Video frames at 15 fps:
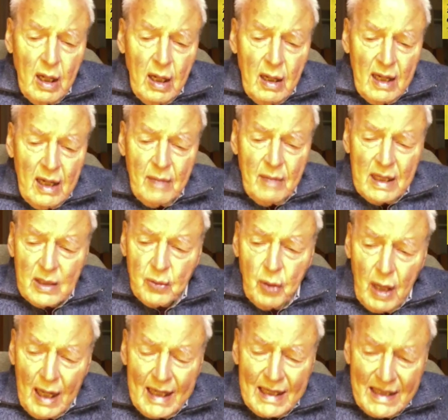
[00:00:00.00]
inmates were
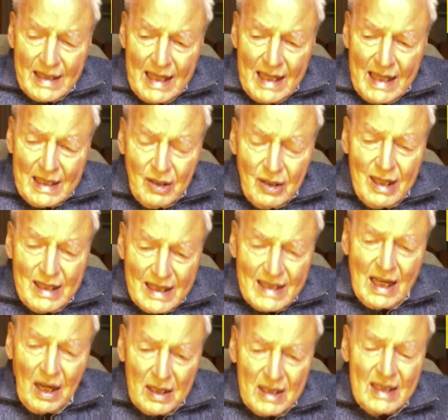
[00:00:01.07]
like literally
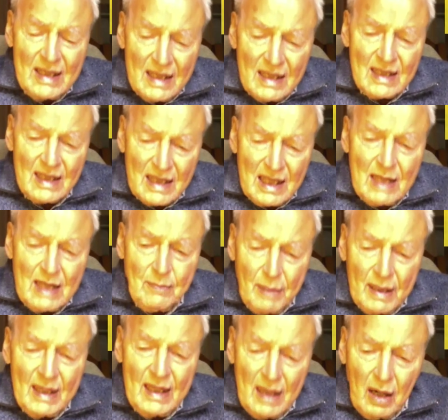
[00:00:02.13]
sardines
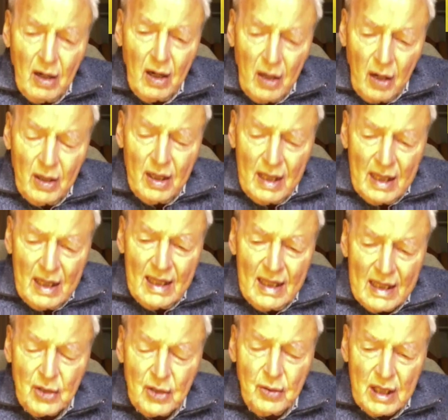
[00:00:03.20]
sleeping
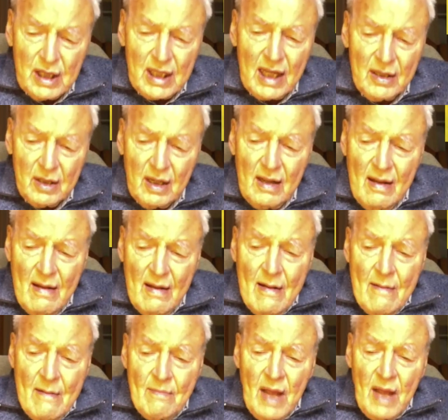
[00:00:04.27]
next to each other.
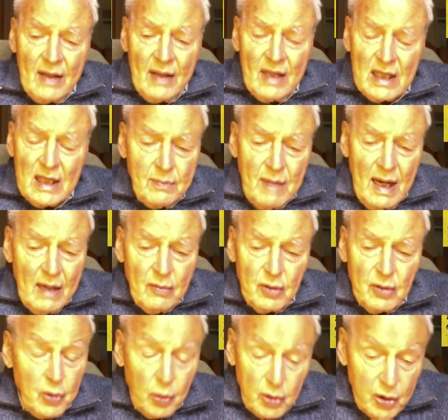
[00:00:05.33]
And this man
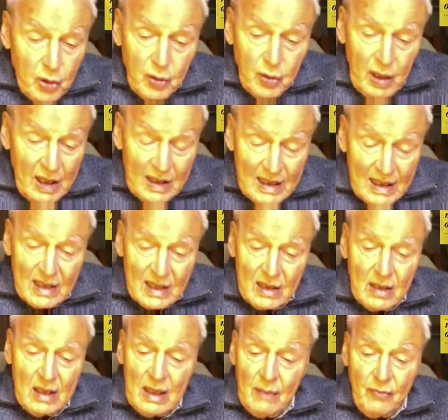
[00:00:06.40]
was also, he says,
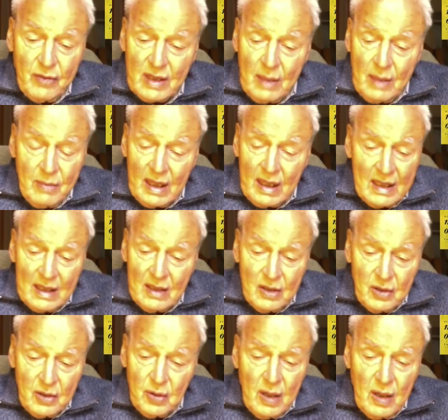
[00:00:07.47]
condemned for something he didn't
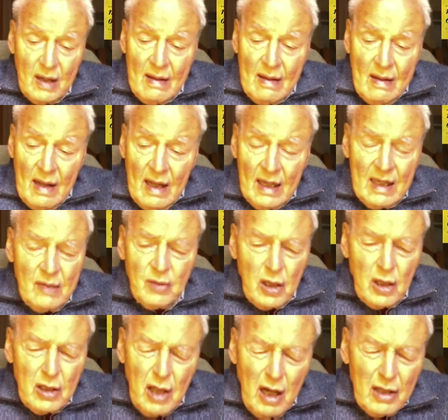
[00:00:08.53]
do. And he was
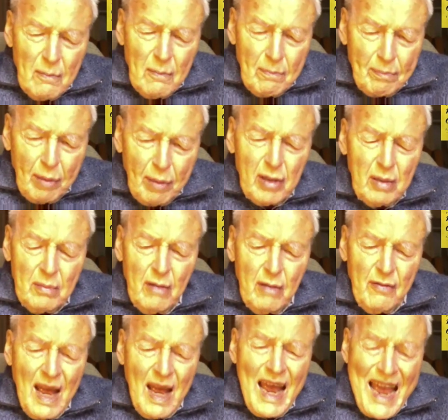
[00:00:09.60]
at the bottom of
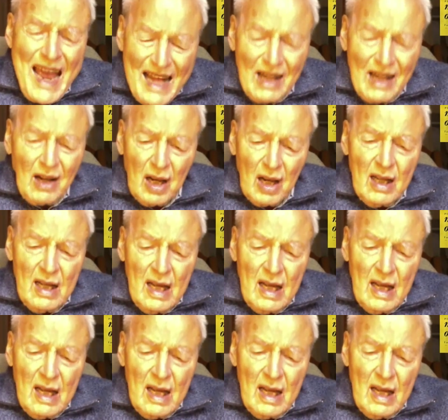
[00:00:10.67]
hell